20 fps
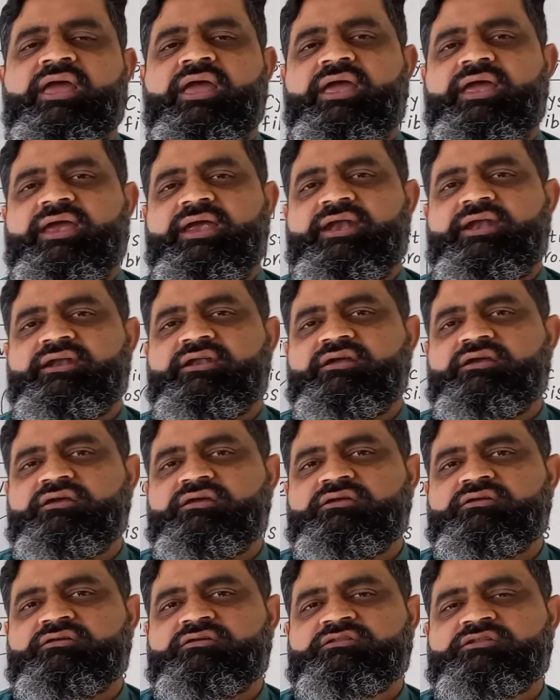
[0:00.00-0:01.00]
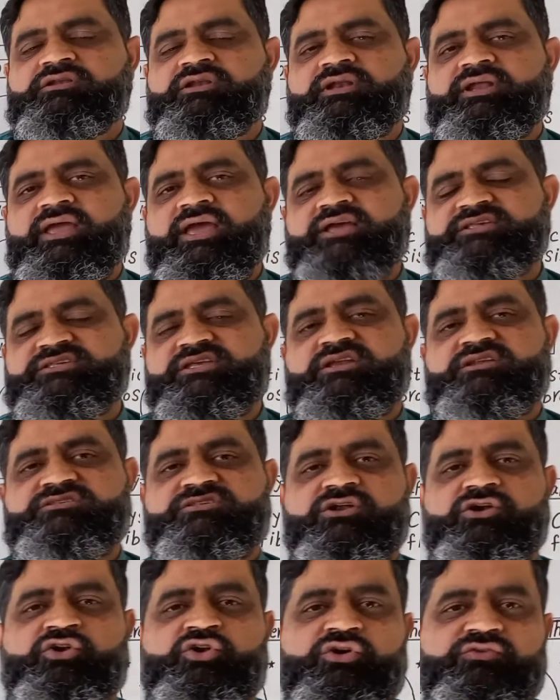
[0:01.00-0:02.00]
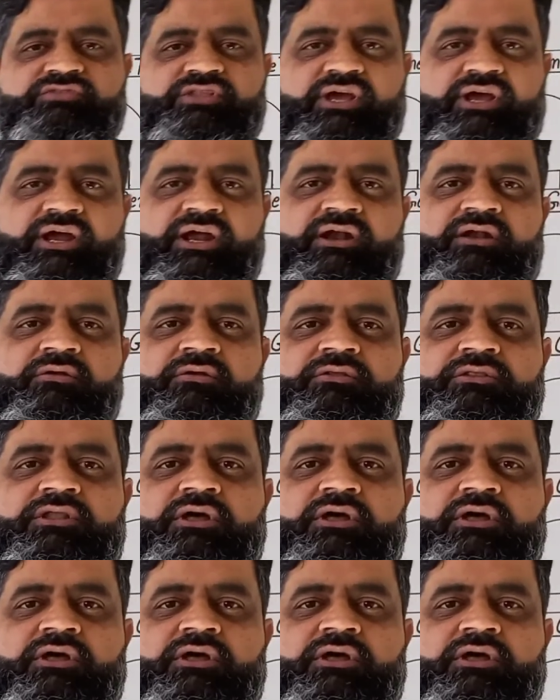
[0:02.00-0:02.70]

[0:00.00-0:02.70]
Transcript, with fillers: and uh, as a result of that